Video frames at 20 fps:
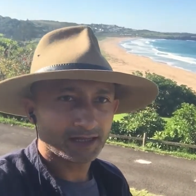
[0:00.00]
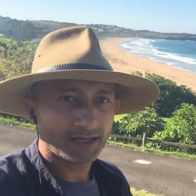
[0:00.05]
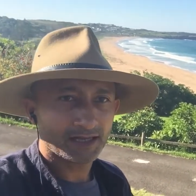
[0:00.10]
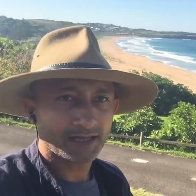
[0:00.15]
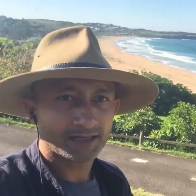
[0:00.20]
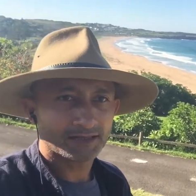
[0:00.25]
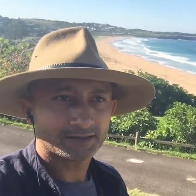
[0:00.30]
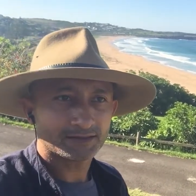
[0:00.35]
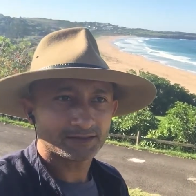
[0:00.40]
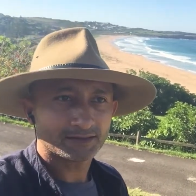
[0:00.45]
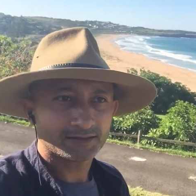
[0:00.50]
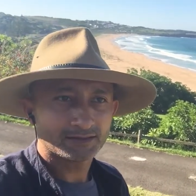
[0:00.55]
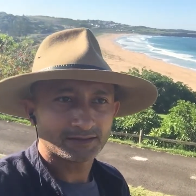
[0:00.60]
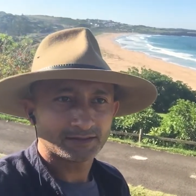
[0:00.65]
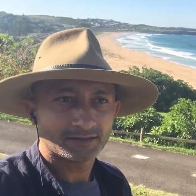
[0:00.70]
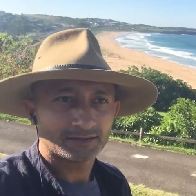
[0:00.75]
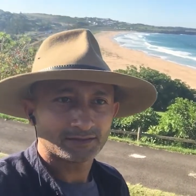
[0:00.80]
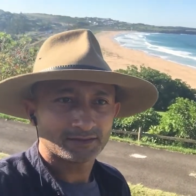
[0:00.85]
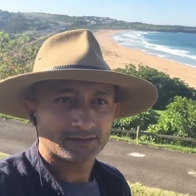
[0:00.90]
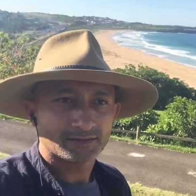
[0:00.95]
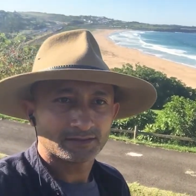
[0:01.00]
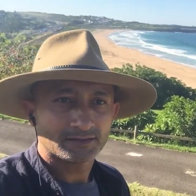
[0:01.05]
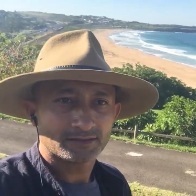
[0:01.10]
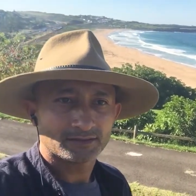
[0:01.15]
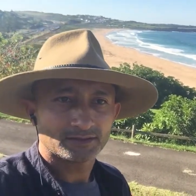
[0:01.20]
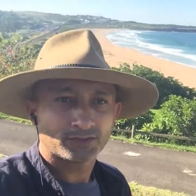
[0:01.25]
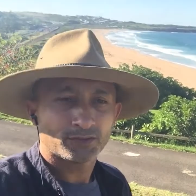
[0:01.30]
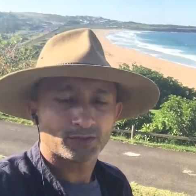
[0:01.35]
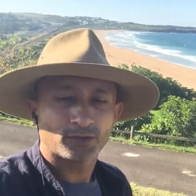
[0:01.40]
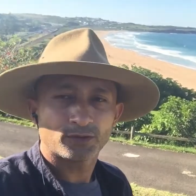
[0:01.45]
and
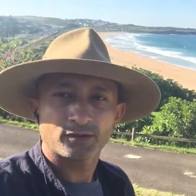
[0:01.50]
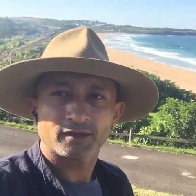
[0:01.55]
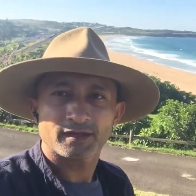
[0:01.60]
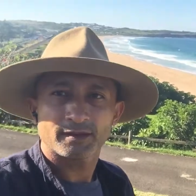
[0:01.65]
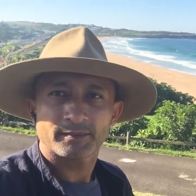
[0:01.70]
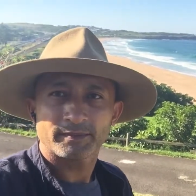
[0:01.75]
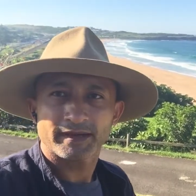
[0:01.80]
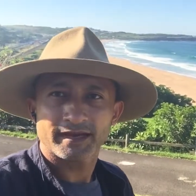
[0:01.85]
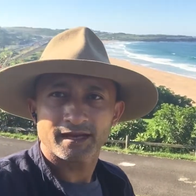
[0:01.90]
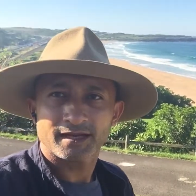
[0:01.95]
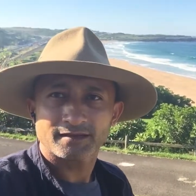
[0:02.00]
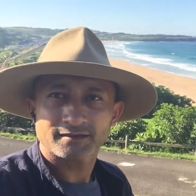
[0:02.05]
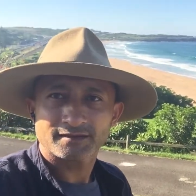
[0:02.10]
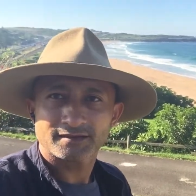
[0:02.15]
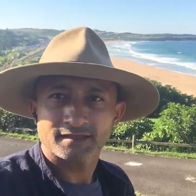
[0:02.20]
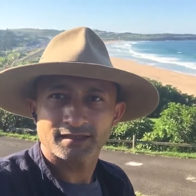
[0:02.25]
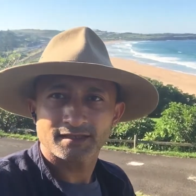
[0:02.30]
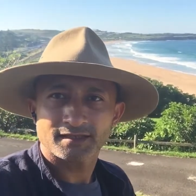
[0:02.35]
talk about